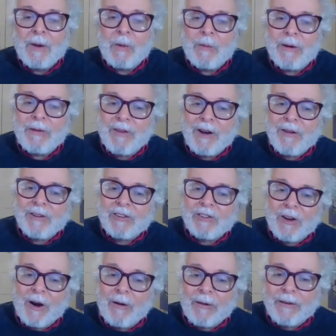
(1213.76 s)
We're very
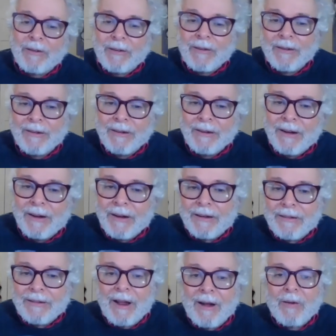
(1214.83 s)
sorry.
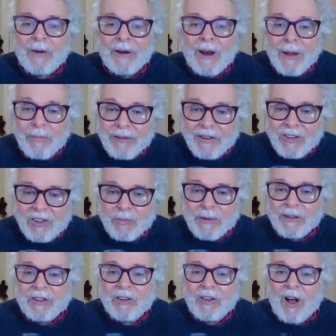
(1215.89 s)
Now, could I please
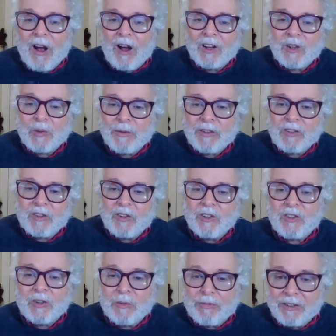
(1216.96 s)
speak to the hospice
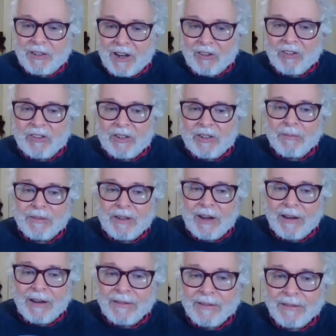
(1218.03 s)
nurse who pronounced him
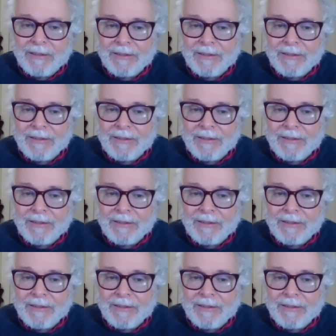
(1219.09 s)
dead?